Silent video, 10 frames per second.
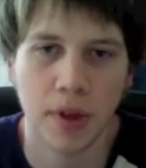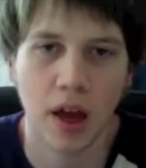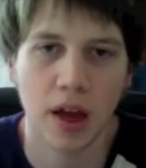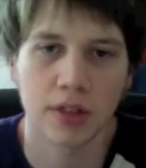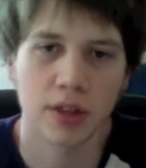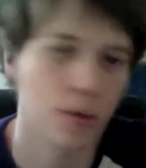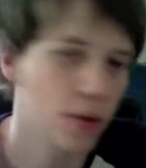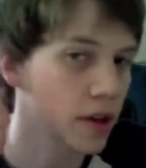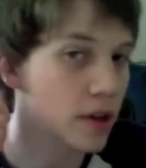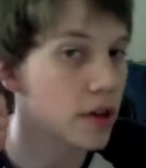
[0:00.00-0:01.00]
And so
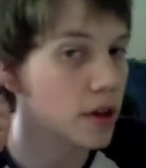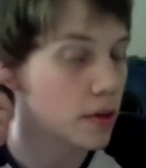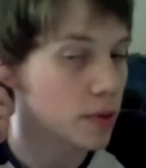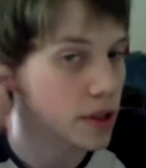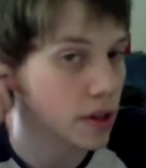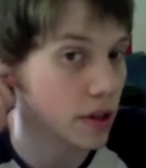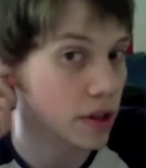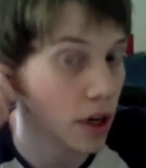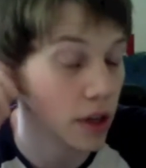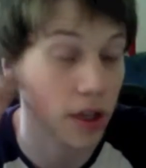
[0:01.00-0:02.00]
we sort
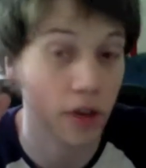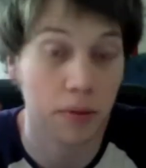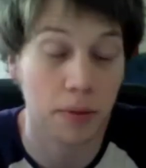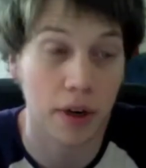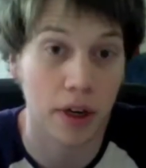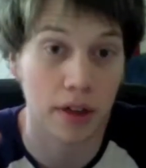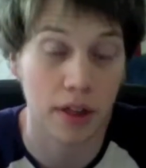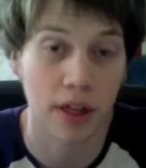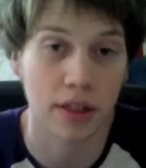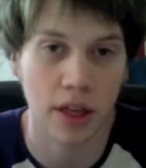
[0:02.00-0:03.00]
of talked to everybody the
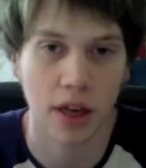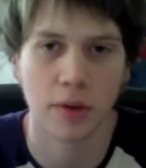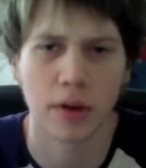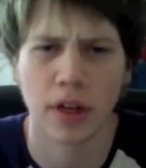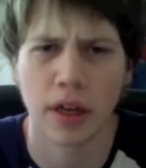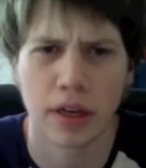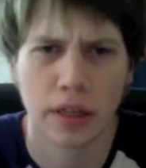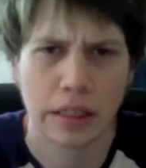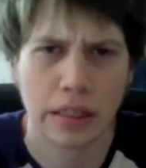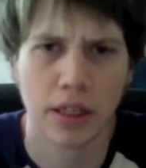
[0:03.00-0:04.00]
next day. We were like,
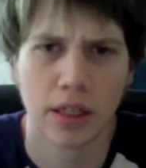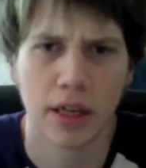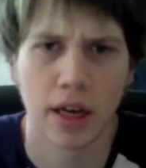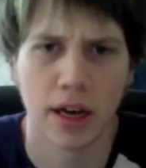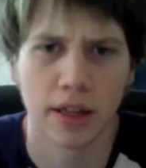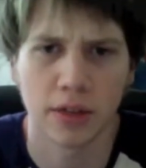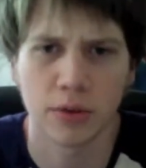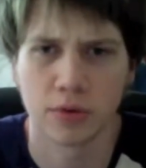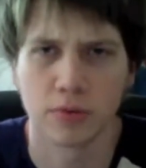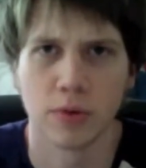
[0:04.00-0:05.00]
it
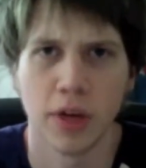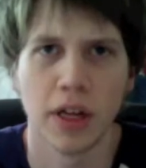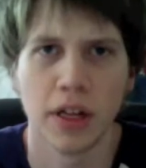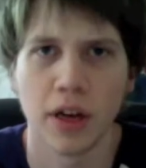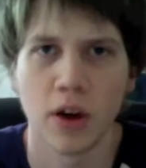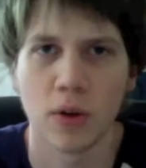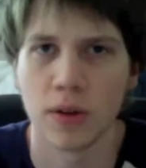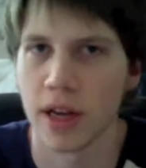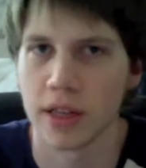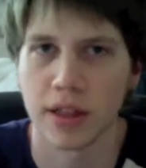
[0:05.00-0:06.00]
was really cold last